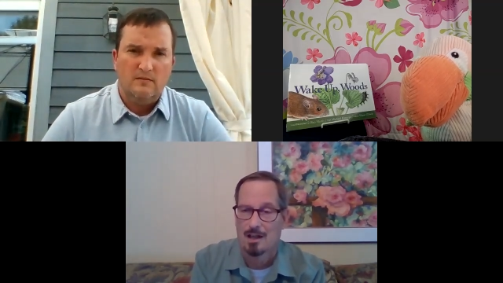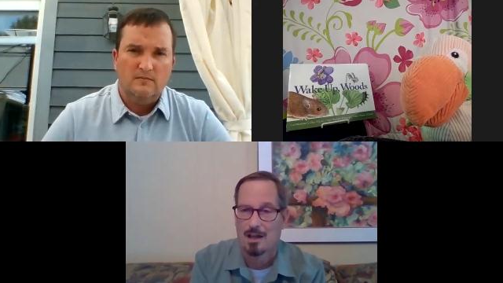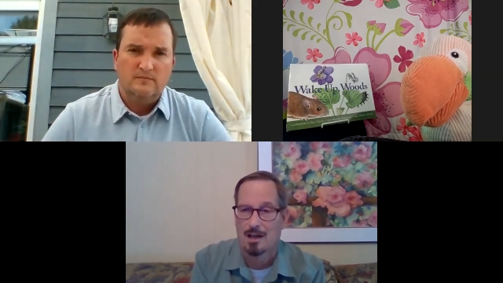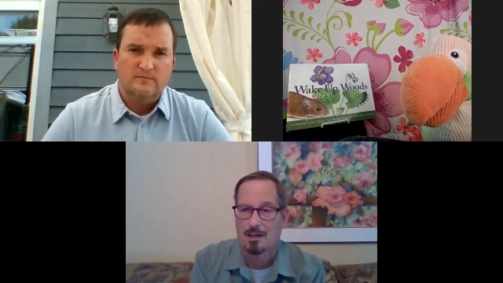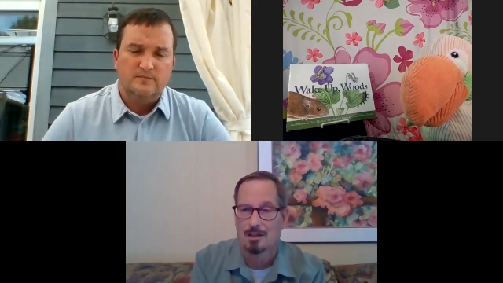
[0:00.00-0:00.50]

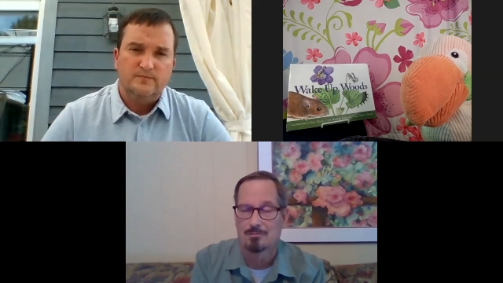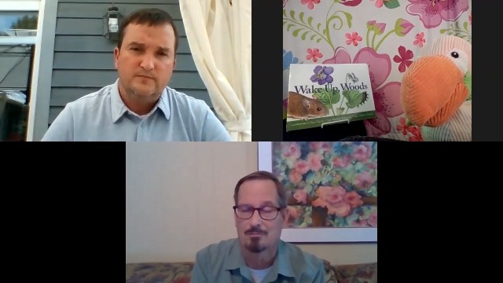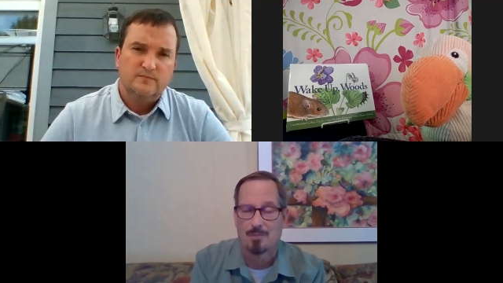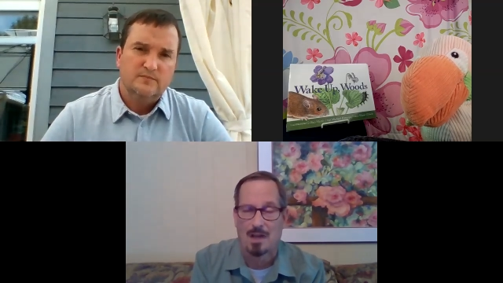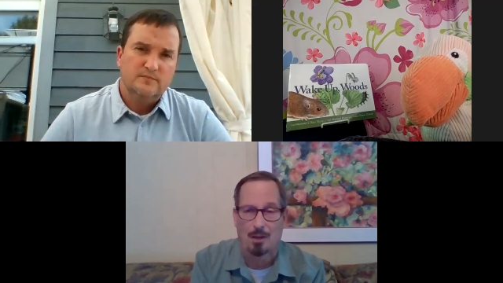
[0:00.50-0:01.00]
Speaker 1: Uh,
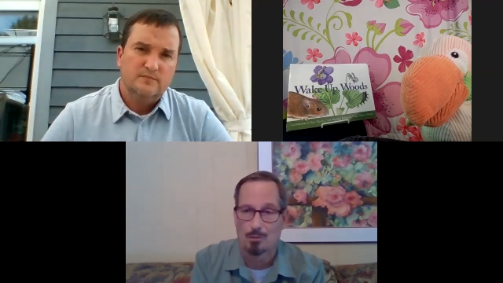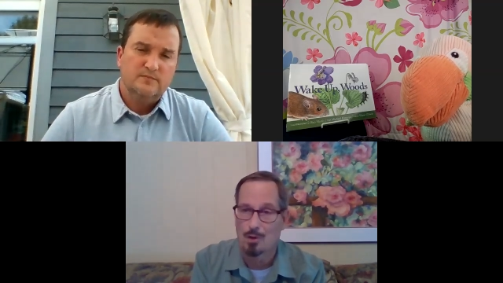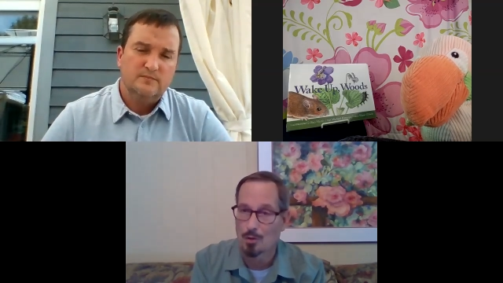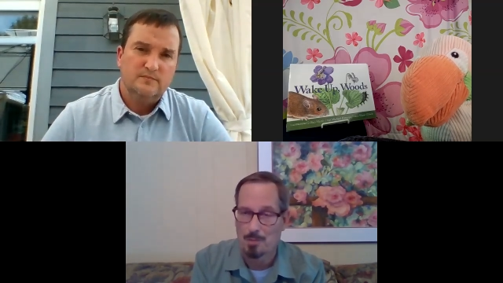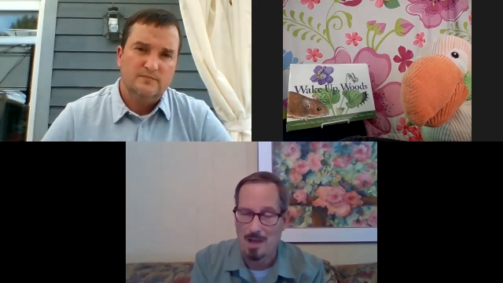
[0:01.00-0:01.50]
I
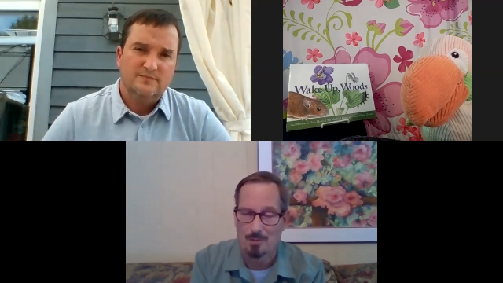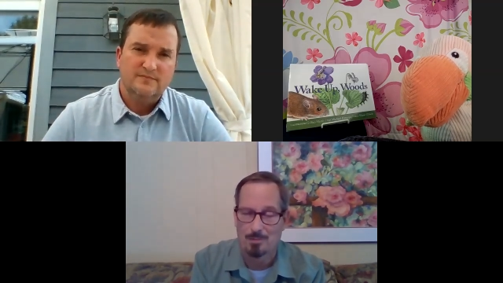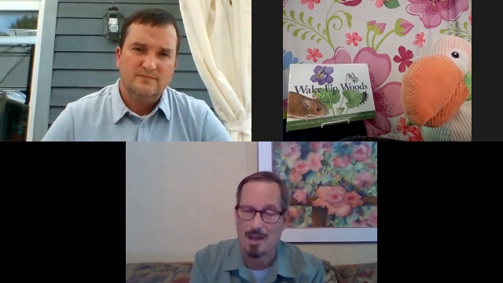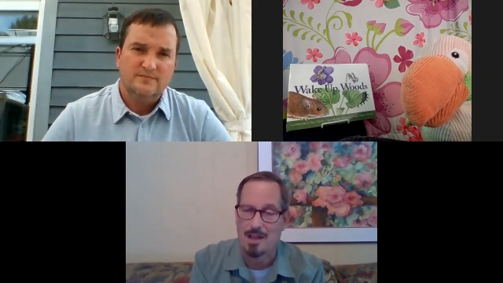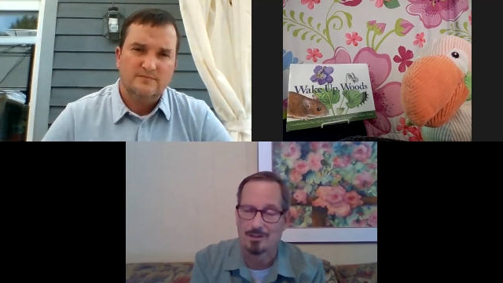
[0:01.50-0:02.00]
wrote about
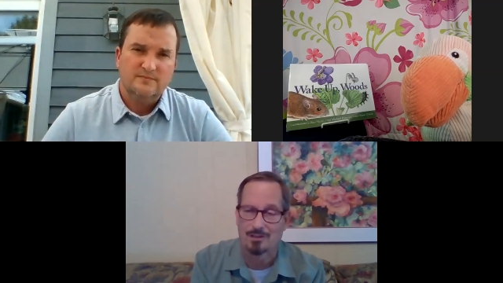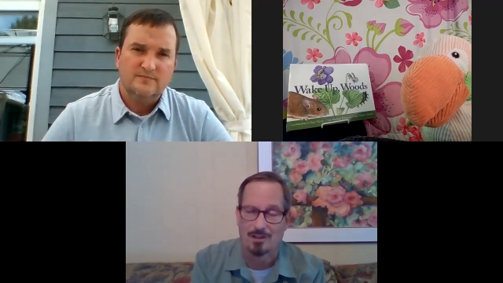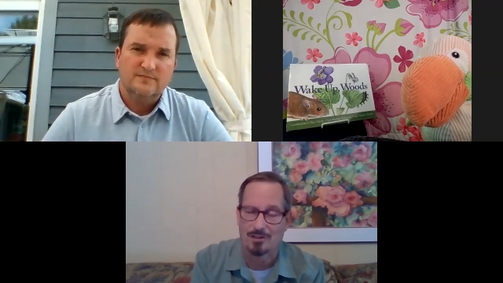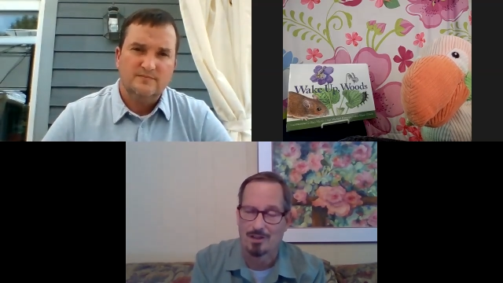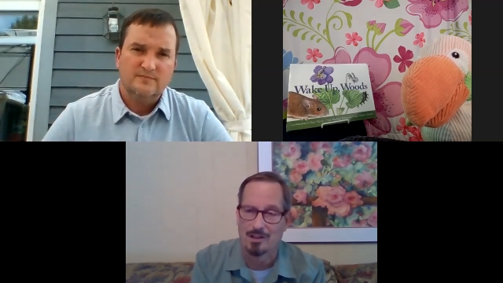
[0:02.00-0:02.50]
plants, I
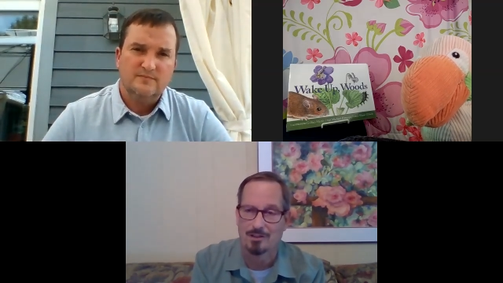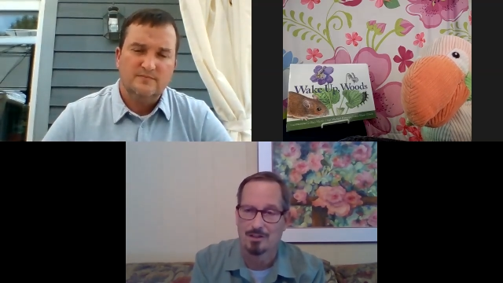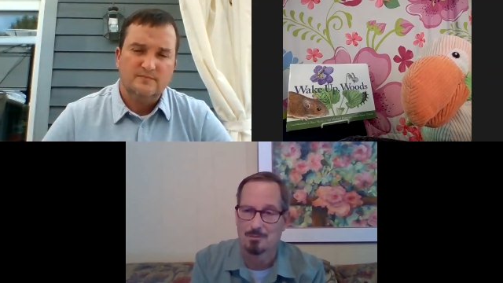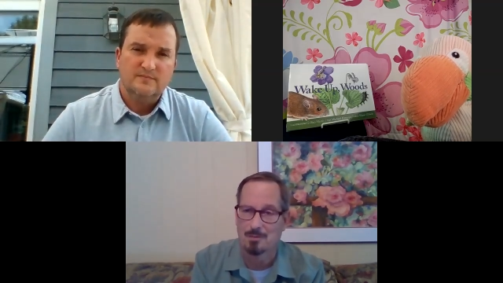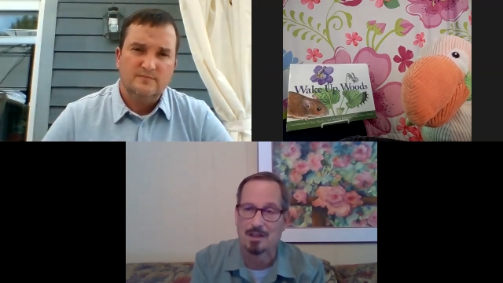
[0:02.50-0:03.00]
studied
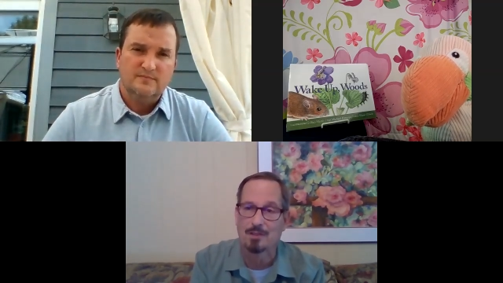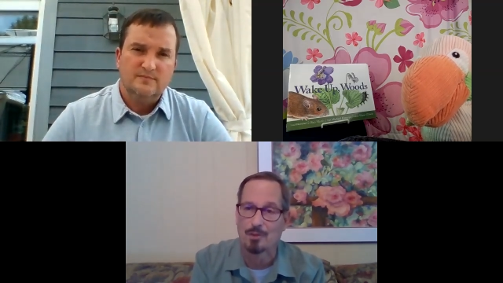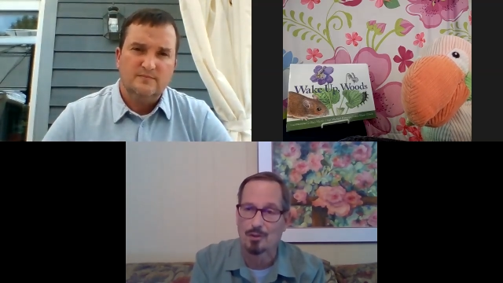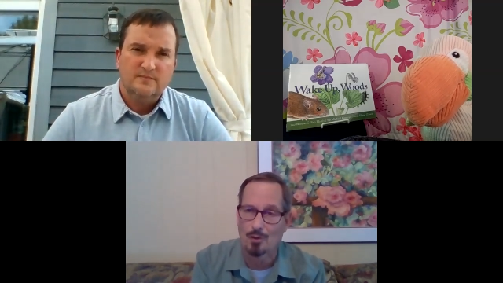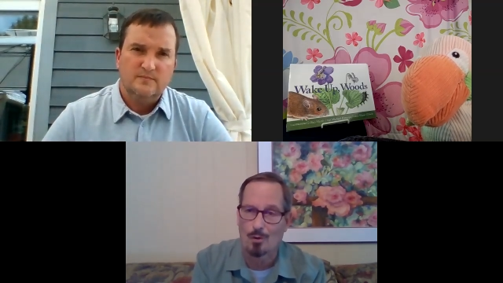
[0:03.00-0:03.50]
them,
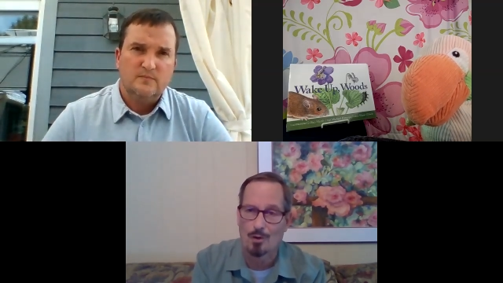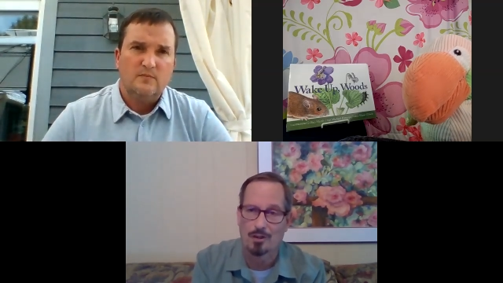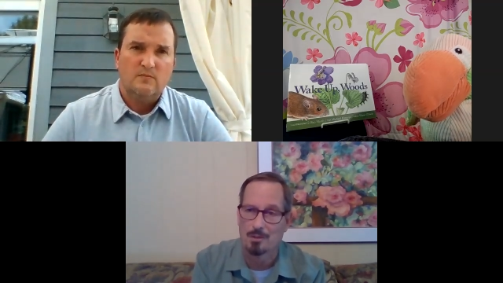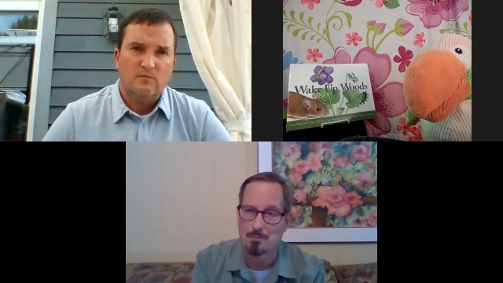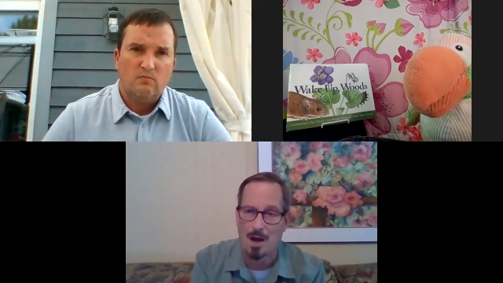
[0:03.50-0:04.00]
inventoried,
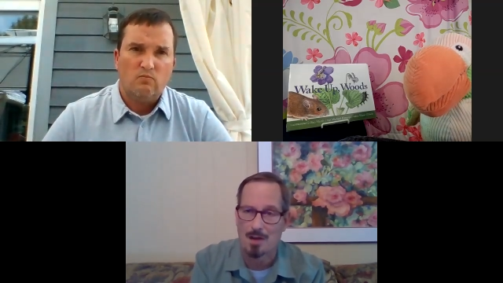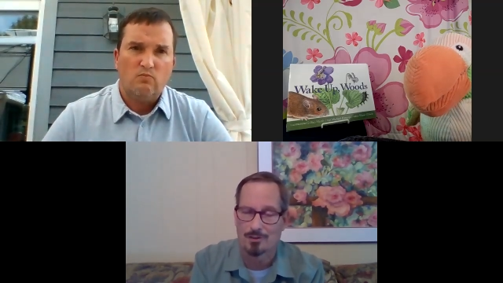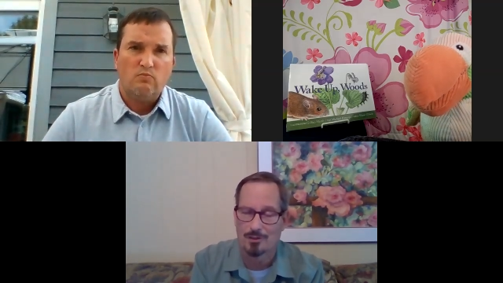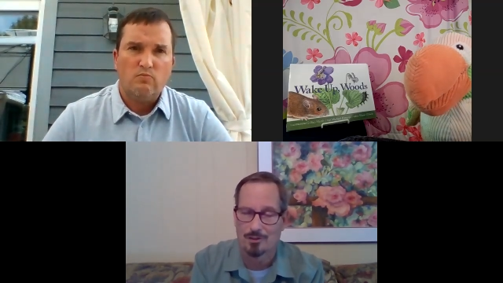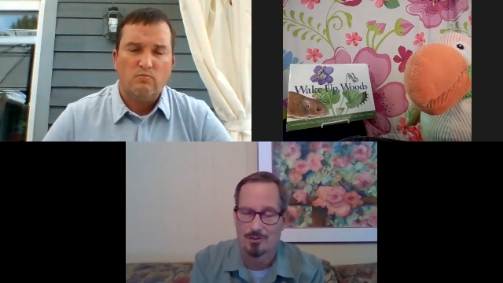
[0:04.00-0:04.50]
and
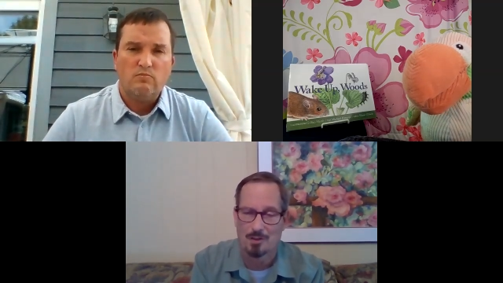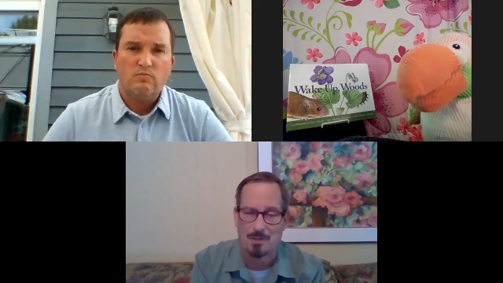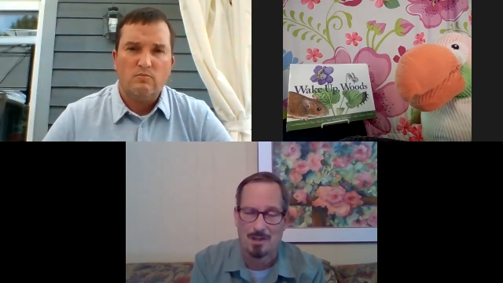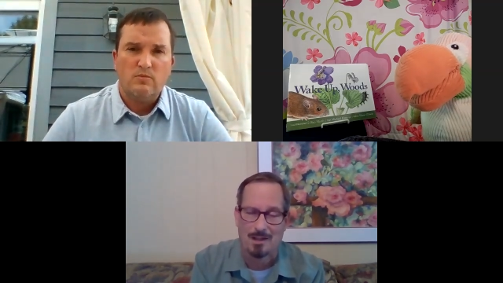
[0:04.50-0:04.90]
monitored them.